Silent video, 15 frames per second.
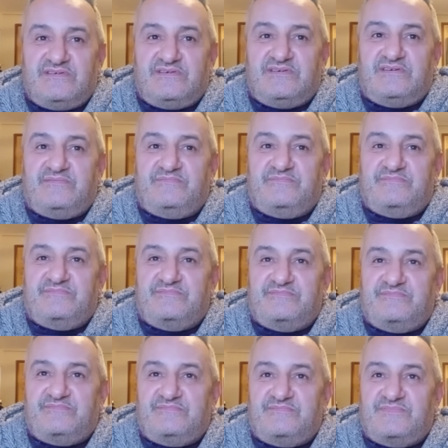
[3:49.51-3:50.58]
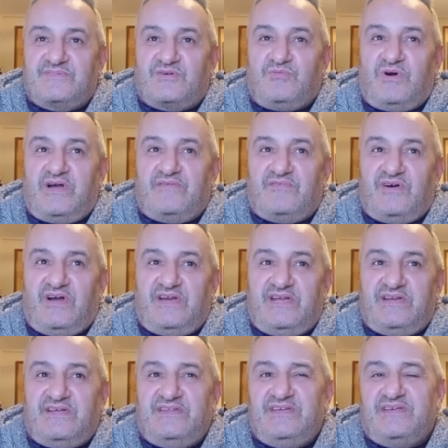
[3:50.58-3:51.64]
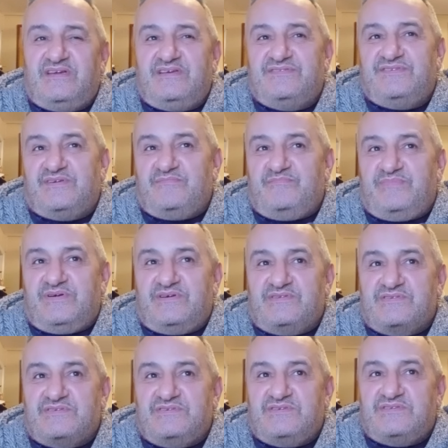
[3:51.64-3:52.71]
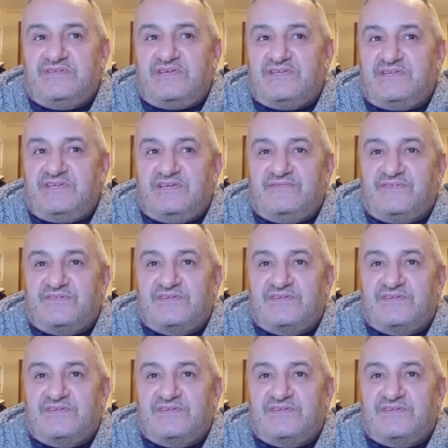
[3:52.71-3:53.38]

Um, quite rightly. And I think I think Burns had just had enough.